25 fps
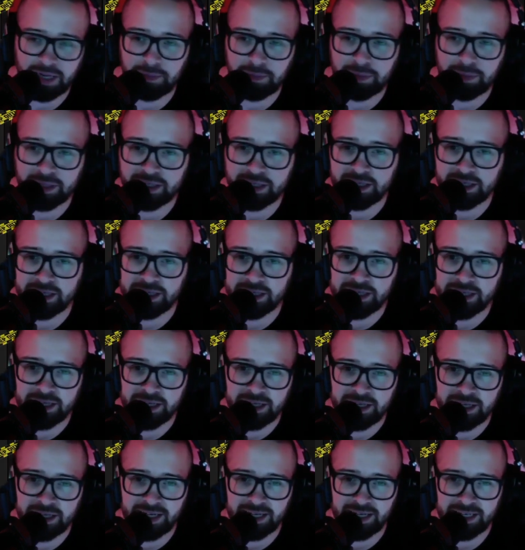opinion
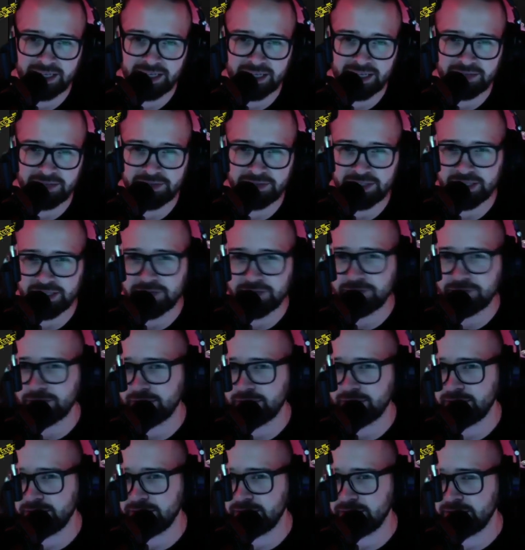and to give a
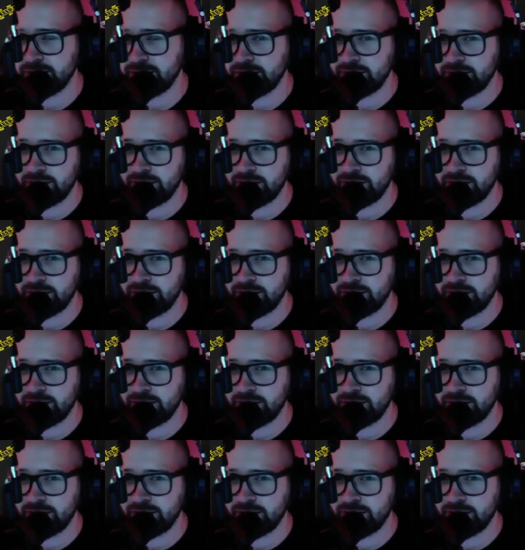different